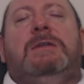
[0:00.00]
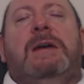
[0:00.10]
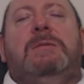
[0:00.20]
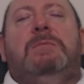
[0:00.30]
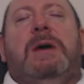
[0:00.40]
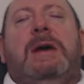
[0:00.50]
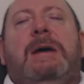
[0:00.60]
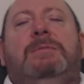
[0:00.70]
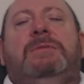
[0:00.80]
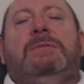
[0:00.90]
than
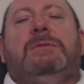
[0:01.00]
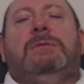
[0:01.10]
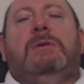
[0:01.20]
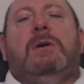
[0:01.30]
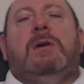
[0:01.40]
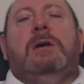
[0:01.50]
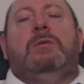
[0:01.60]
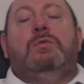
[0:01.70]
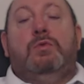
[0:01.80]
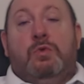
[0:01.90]
perhaps I
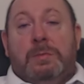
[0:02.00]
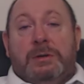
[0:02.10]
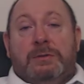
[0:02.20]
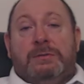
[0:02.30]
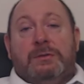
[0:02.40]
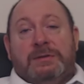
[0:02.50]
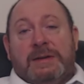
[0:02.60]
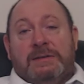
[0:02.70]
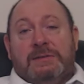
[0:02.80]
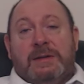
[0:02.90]
would normally use on a
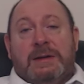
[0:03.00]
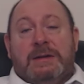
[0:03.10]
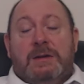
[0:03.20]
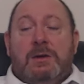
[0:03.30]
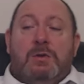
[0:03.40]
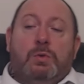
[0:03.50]
day-to-day, -day,